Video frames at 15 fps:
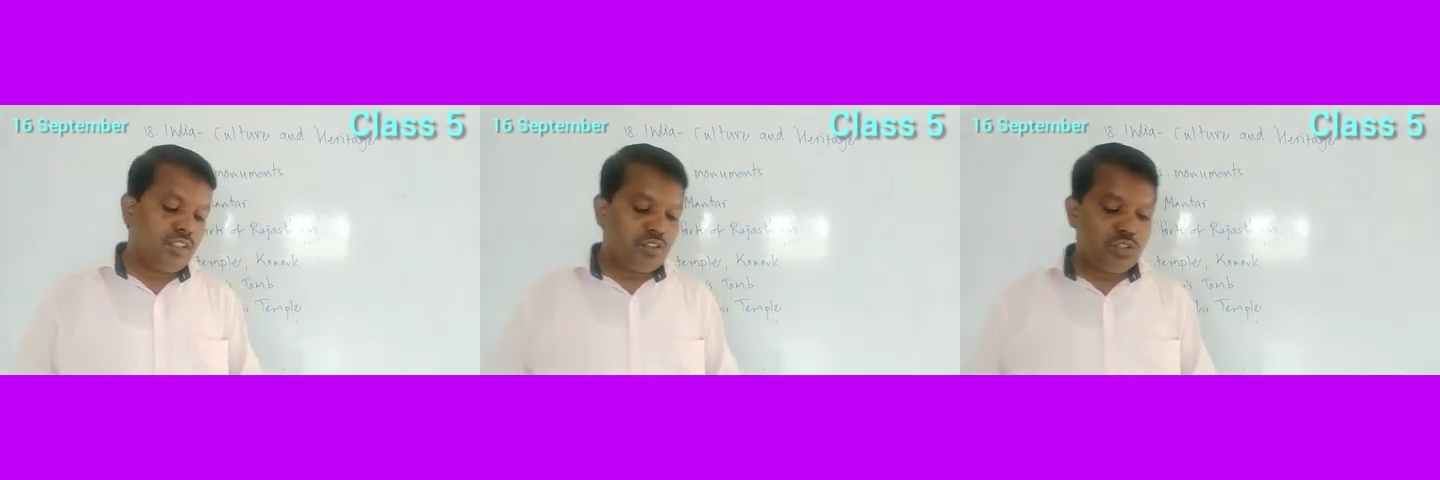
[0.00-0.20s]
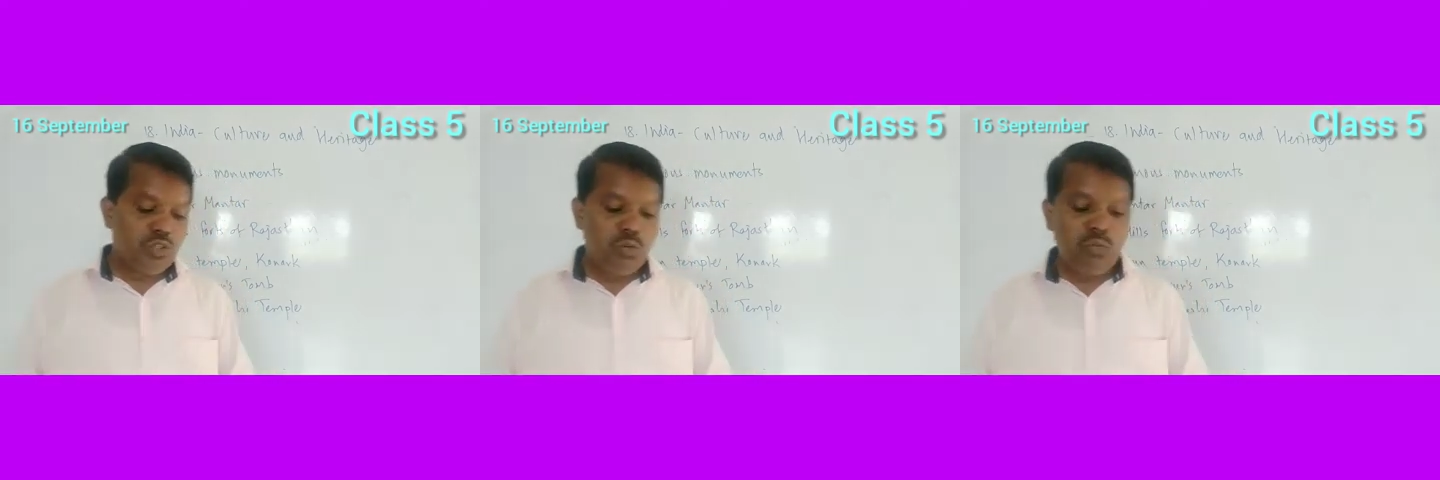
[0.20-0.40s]

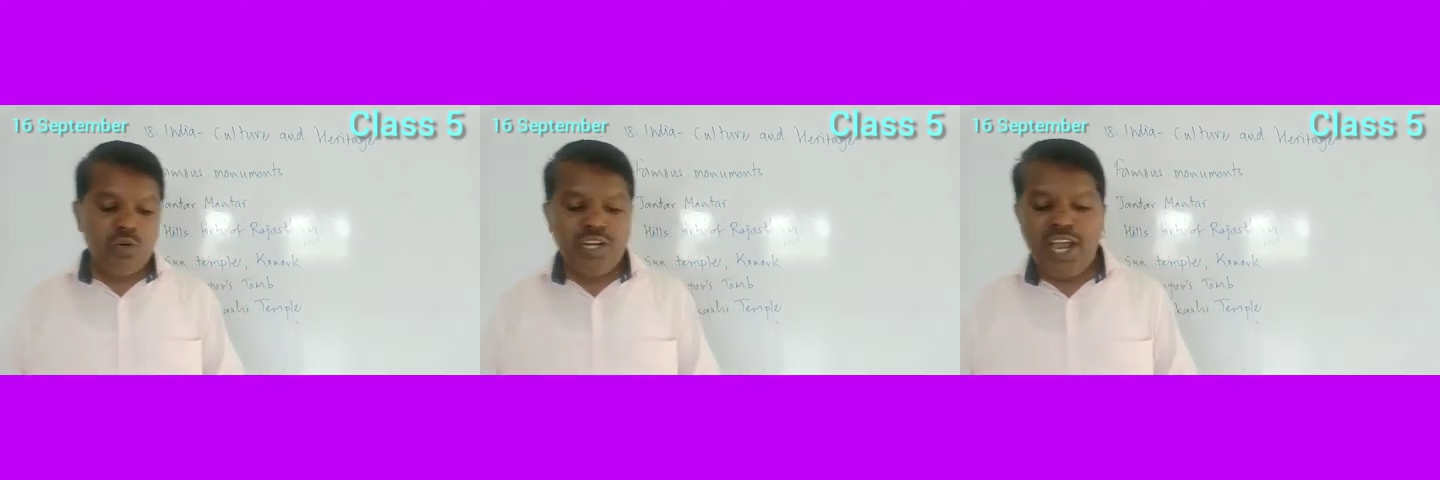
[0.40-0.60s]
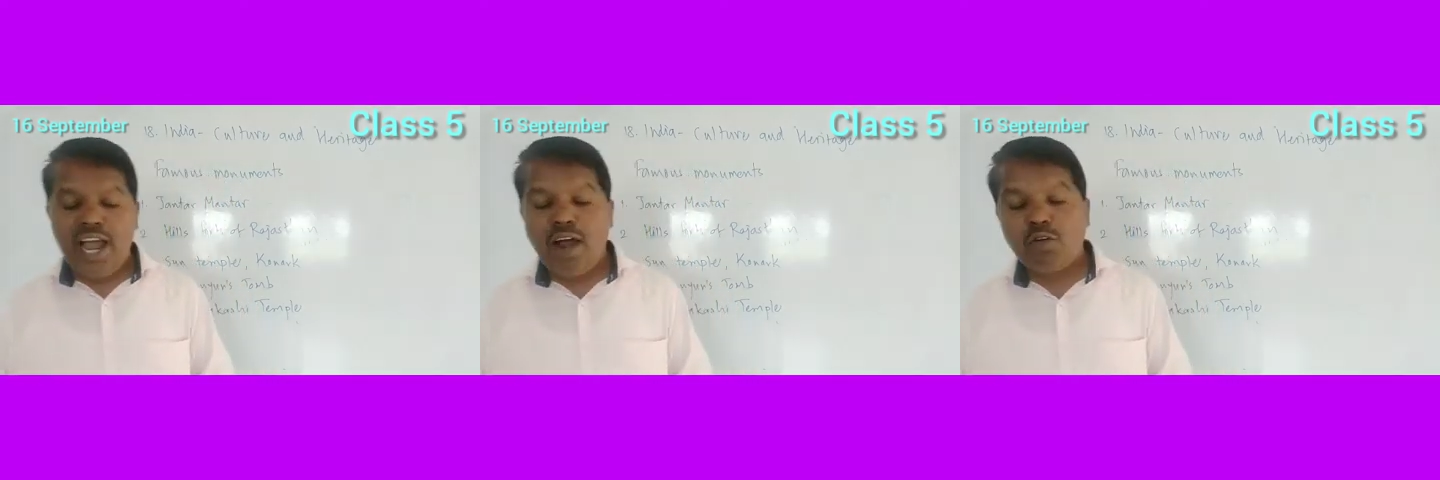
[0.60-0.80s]
So we
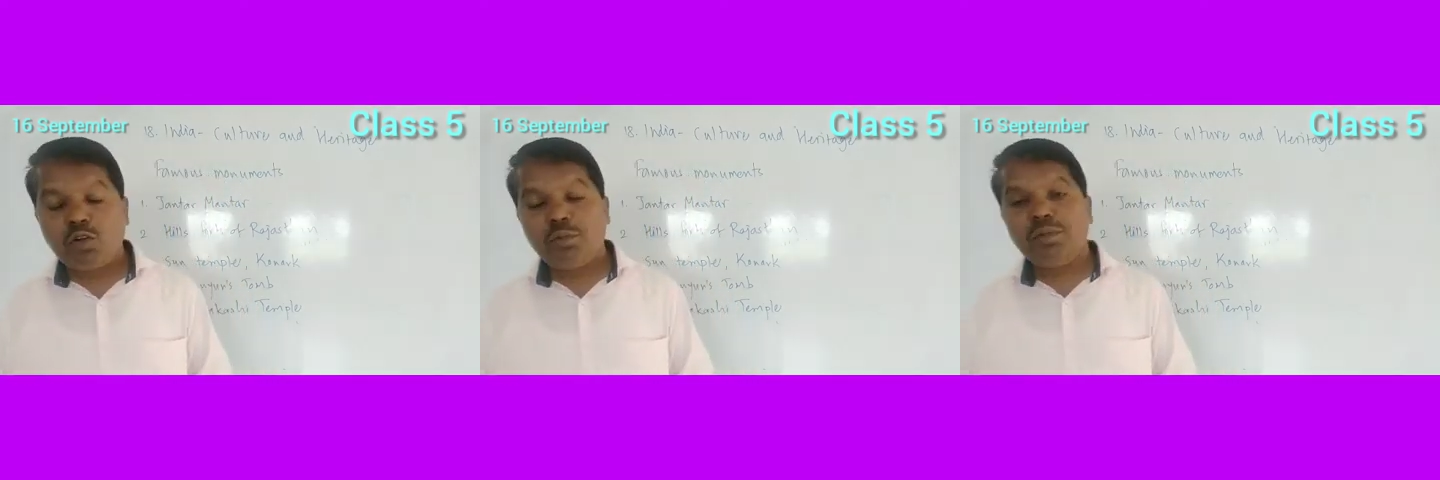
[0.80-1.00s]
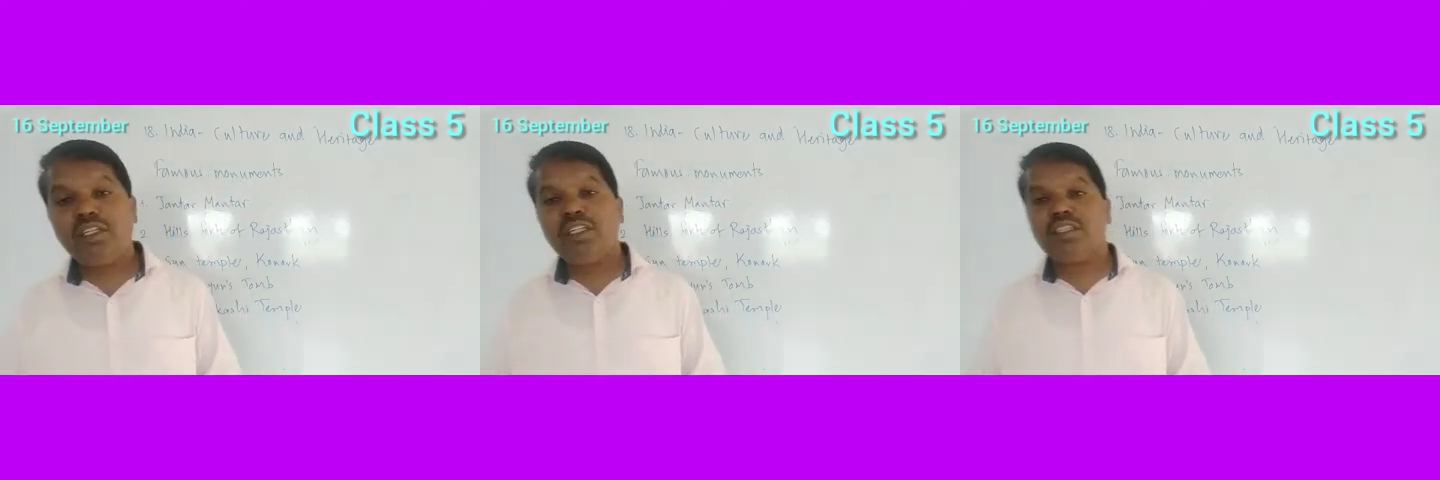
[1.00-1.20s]
have to
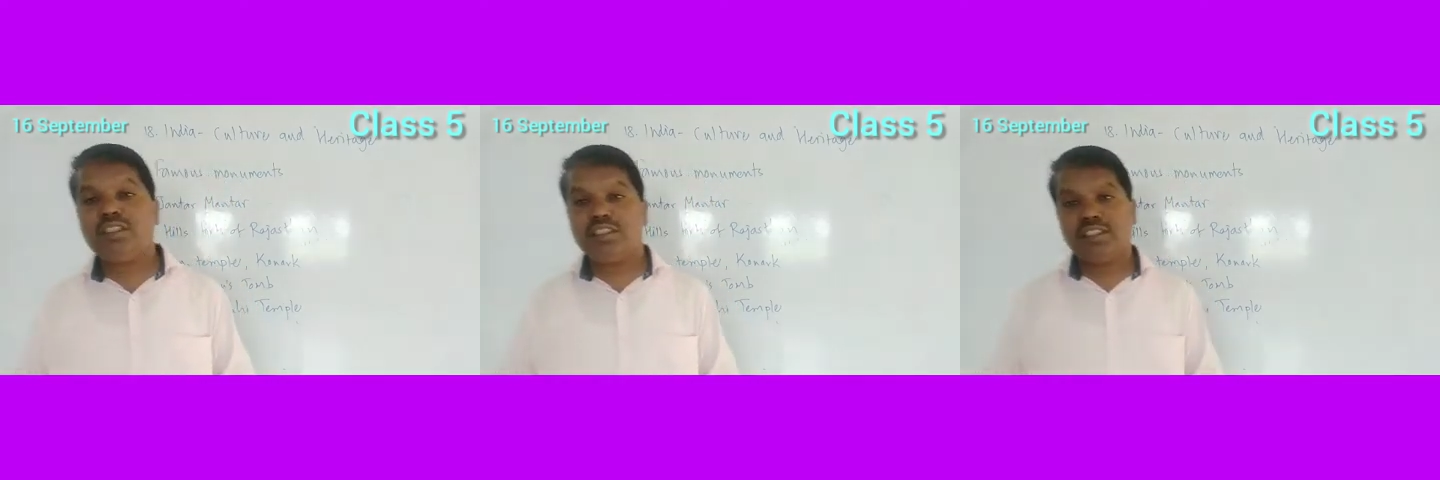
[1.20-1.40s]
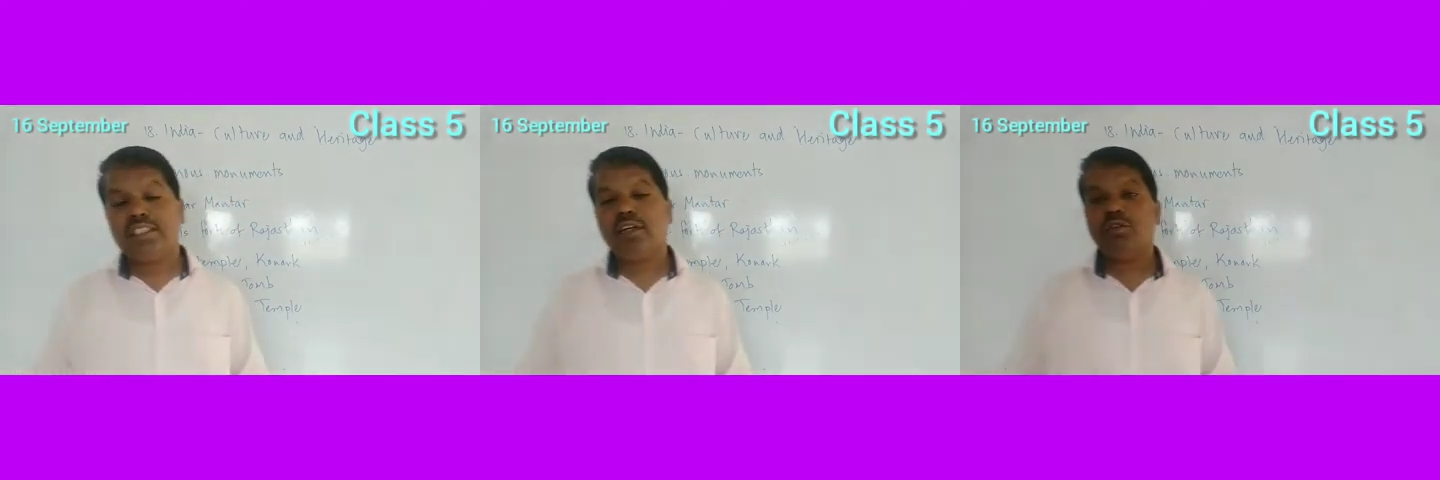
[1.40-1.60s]
be
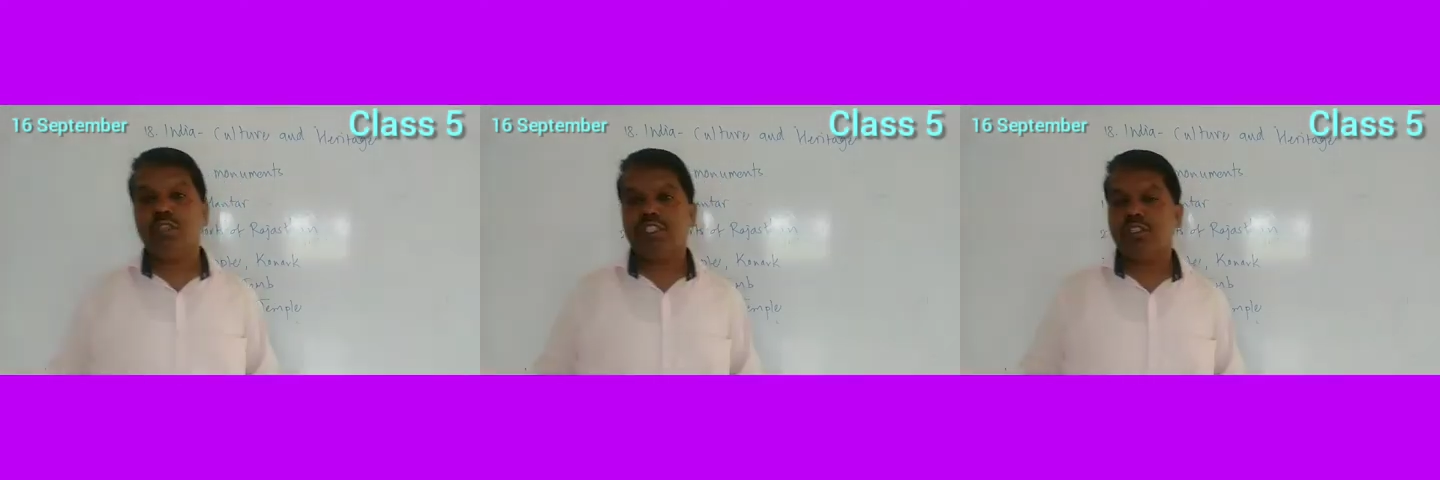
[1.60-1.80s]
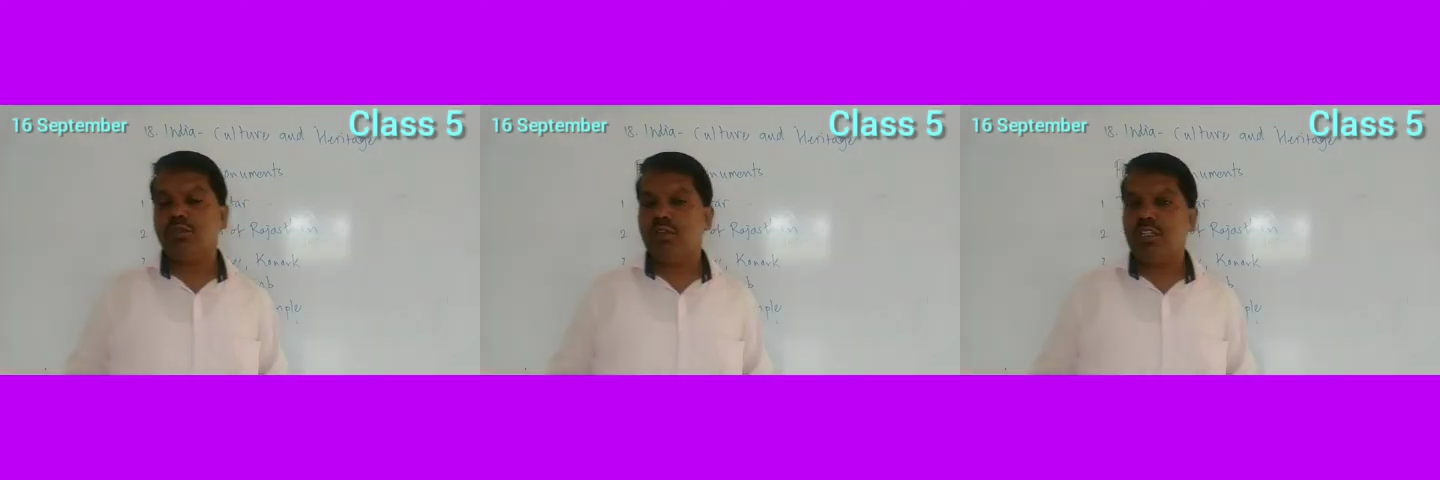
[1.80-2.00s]
save
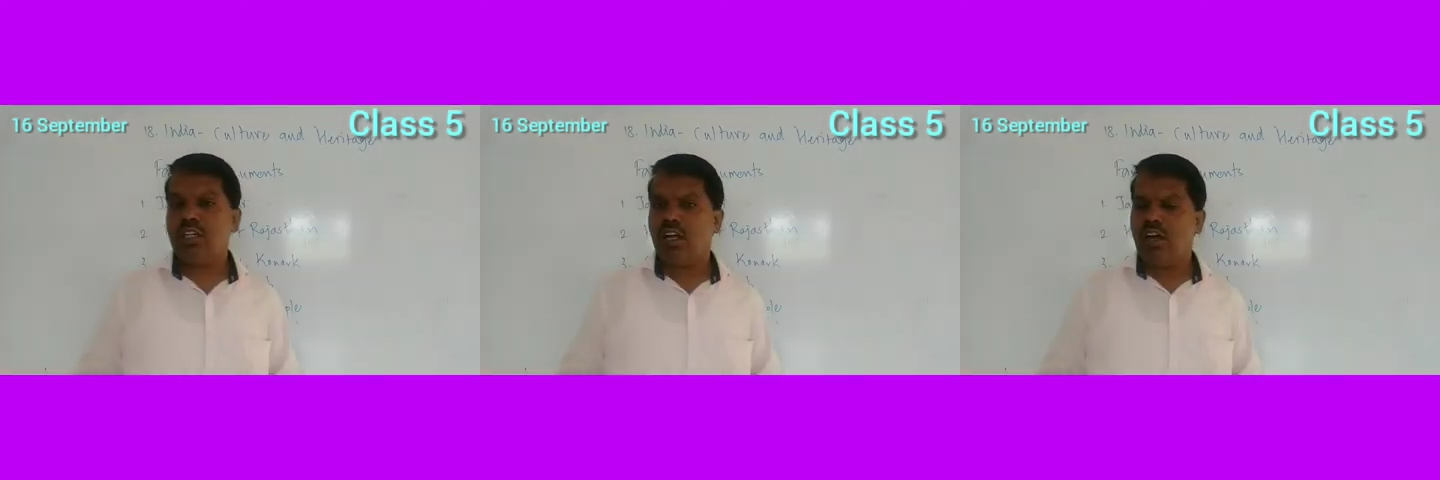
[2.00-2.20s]
this world